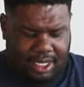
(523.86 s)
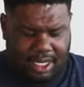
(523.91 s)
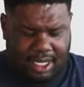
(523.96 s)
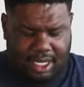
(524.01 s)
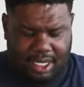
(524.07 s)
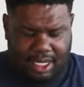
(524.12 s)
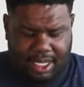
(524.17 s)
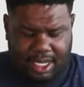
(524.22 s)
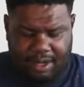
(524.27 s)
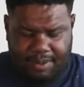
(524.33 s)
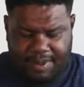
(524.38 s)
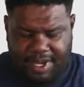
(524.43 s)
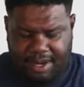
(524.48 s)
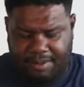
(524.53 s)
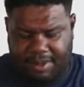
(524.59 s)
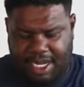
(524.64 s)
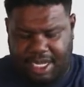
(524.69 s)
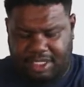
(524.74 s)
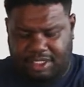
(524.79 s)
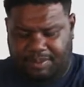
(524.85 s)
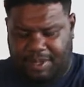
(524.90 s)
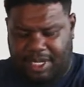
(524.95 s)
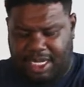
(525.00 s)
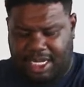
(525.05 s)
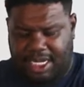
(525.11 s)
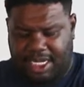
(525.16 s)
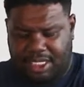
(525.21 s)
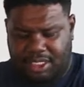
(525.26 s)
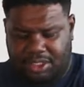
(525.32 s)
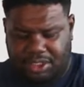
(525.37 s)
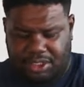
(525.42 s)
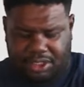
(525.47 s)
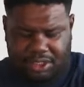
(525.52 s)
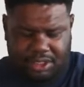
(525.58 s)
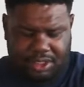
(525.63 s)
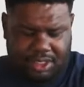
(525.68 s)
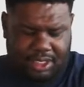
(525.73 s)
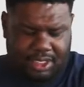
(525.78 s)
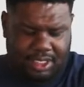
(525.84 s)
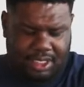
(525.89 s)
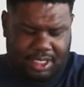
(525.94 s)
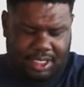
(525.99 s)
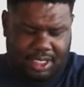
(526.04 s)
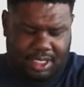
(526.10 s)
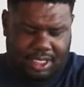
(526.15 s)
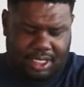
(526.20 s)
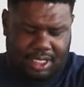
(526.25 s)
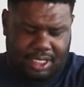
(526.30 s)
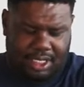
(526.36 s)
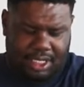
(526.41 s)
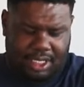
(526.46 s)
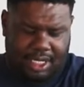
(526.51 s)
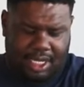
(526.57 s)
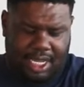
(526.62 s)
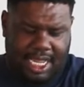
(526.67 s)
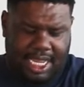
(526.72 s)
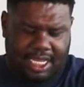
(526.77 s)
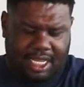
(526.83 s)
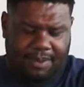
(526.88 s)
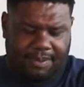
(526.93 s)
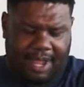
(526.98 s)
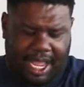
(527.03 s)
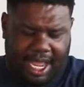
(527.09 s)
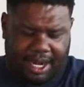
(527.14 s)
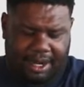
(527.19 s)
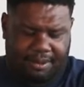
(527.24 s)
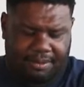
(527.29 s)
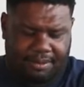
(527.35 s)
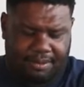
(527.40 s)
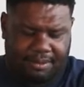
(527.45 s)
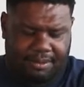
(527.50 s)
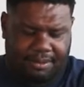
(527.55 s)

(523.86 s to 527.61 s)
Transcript: a little bit of Mod Podge at the bottom.